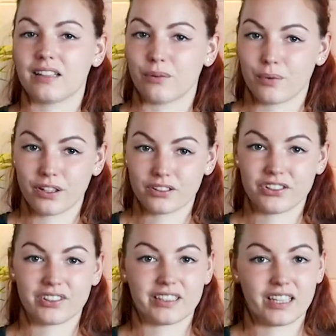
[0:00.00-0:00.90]
The
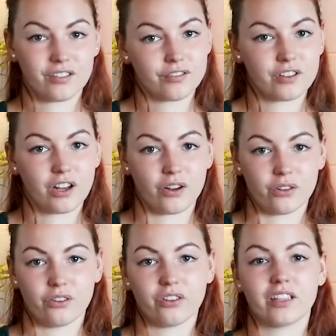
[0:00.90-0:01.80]
water then
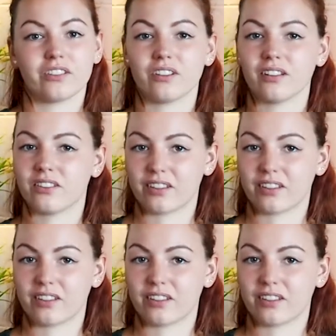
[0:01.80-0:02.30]
flows into a